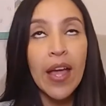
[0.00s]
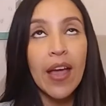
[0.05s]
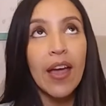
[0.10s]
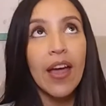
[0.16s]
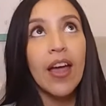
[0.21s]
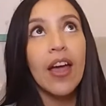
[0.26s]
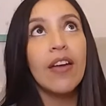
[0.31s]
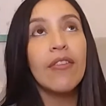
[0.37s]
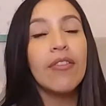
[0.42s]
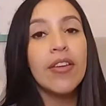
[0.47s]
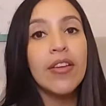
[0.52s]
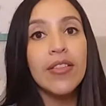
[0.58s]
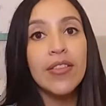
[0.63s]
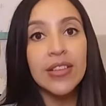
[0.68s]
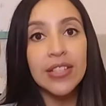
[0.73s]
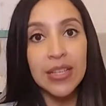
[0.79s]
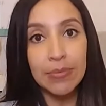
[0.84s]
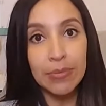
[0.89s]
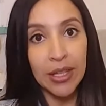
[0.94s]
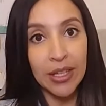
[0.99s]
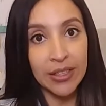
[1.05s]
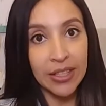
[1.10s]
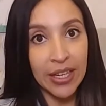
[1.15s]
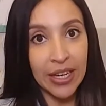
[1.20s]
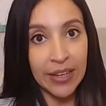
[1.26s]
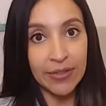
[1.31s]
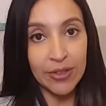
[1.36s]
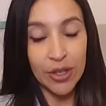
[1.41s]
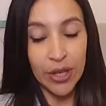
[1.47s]
Every other sunblock that
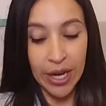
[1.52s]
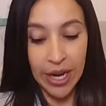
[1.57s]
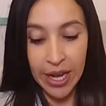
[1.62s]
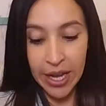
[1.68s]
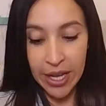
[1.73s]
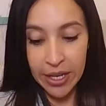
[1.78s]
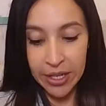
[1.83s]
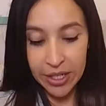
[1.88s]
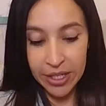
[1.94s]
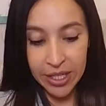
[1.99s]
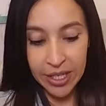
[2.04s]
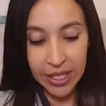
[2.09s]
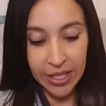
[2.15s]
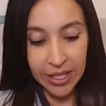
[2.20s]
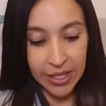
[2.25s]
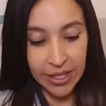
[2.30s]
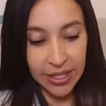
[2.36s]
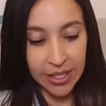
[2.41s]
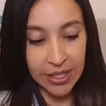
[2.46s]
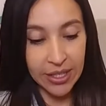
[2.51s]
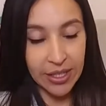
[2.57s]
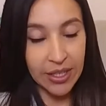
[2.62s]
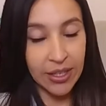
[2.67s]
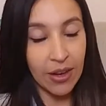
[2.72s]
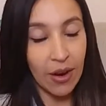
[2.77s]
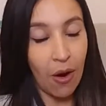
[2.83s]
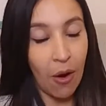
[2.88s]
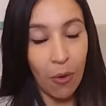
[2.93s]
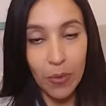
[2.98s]
I've tried, she
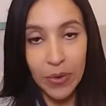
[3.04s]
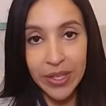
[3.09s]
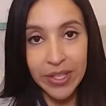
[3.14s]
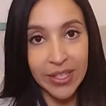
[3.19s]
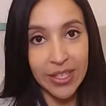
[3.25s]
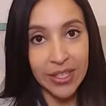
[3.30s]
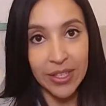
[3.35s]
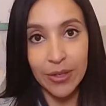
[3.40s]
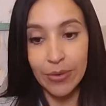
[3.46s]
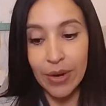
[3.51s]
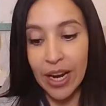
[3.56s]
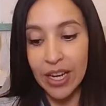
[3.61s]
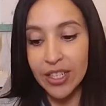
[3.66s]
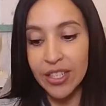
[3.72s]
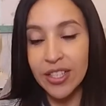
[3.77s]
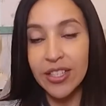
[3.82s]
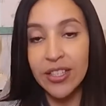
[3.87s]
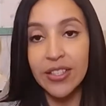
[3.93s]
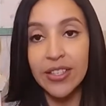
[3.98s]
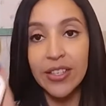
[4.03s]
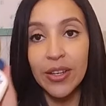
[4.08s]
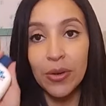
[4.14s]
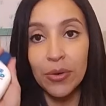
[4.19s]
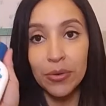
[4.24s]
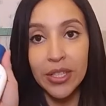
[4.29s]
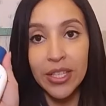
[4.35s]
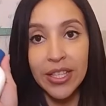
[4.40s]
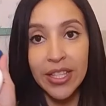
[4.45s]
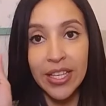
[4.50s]
always gets a rash. This is the
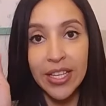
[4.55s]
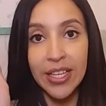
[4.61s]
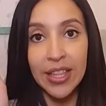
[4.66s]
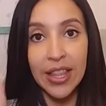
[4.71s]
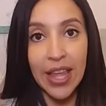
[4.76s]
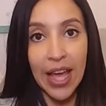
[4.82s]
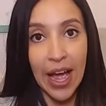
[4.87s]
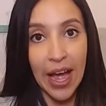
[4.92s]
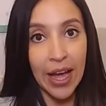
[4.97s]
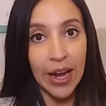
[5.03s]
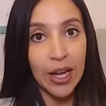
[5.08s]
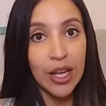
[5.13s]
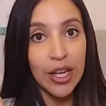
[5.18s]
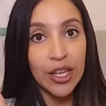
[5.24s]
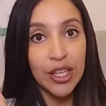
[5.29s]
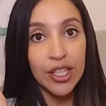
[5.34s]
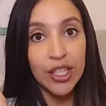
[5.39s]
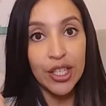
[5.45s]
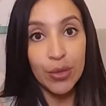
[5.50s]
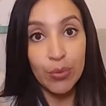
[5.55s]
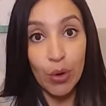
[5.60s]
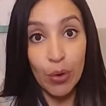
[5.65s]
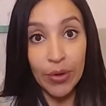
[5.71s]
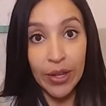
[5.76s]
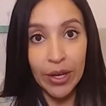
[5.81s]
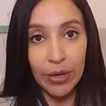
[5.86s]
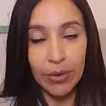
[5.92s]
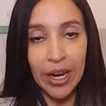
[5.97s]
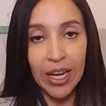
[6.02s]
only thing that she won't get
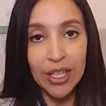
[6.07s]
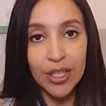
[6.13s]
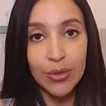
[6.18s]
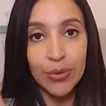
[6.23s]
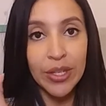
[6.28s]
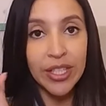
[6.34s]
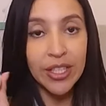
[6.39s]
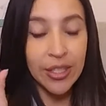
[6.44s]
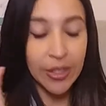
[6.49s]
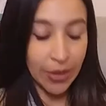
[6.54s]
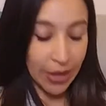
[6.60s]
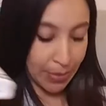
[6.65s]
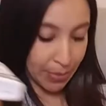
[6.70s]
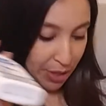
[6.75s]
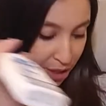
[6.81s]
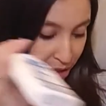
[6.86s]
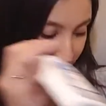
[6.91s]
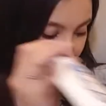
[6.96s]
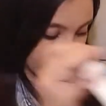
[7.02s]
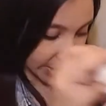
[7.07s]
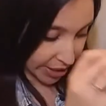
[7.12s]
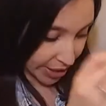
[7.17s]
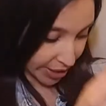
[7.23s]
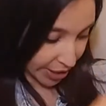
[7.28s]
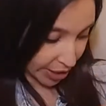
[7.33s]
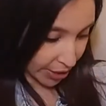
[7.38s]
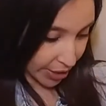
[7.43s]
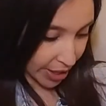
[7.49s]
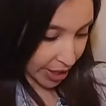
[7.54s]
a rash with, so I make sure that I
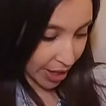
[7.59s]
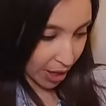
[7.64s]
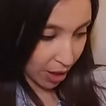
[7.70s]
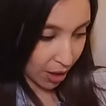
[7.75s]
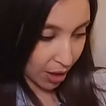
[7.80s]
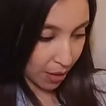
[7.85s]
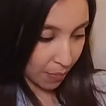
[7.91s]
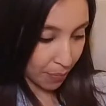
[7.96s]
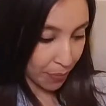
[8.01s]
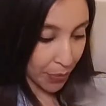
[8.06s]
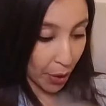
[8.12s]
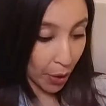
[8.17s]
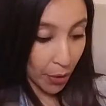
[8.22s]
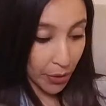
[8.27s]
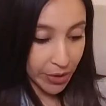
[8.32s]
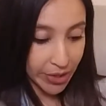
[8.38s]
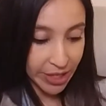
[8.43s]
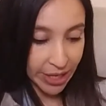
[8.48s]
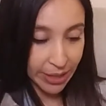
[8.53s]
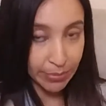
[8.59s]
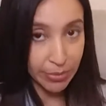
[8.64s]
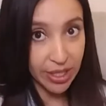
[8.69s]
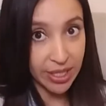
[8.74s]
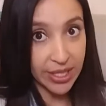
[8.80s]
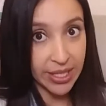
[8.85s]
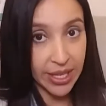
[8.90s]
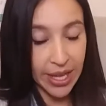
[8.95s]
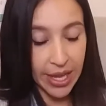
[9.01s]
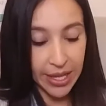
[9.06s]
carry it all the time just
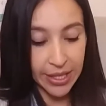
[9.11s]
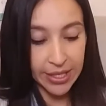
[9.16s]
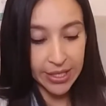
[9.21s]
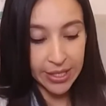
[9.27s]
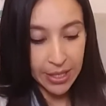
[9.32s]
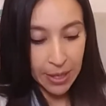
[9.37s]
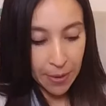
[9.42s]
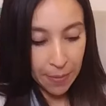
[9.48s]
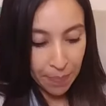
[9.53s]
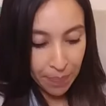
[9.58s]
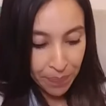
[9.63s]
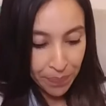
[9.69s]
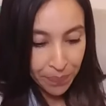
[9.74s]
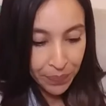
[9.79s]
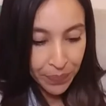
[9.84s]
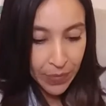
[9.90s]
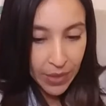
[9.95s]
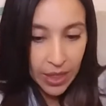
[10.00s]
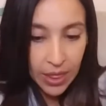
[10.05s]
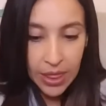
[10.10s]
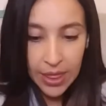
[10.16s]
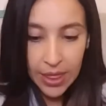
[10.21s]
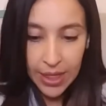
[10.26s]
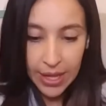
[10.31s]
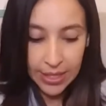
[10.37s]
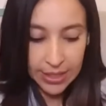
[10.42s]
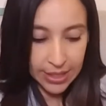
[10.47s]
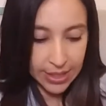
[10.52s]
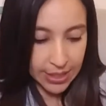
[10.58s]
in case.
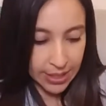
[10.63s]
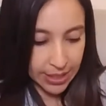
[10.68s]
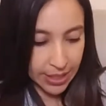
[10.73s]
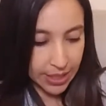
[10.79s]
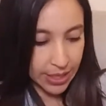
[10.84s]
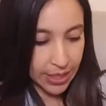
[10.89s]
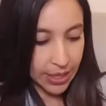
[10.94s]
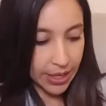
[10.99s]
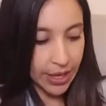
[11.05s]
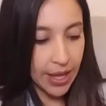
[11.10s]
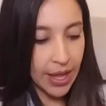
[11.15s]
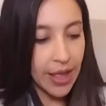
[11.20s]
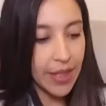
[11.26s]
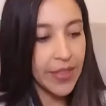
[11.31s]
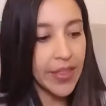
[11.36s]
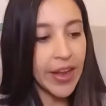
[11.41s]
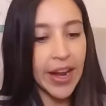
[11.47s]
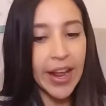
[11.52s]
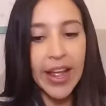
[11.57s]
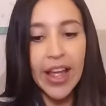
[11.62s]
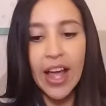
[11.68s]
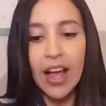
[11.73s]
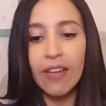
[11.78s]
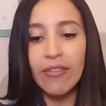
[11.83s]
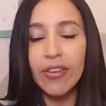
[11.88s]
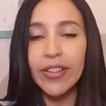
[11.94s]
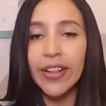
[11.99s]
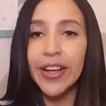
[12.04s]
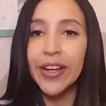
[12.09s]
Let's see. Then I
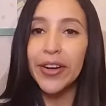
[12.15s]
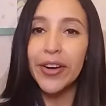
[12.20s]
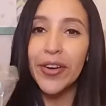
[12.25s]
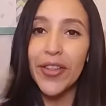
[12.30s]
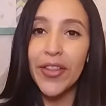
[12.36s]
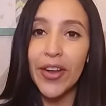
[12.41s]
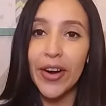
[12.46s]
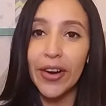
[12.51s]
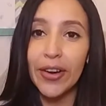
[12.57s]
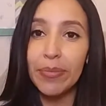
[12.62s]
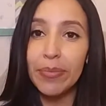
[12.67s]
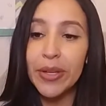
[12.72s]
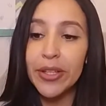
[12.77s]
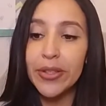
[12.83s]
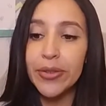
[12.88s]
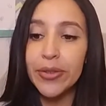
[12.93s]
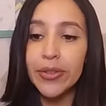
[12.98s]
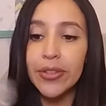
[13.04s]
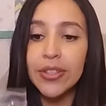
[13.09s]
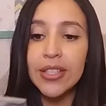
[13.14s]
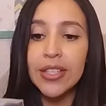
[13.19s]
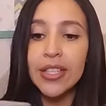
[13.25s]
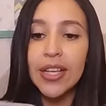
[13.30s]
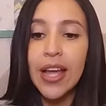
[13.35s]
have like her therapy tools.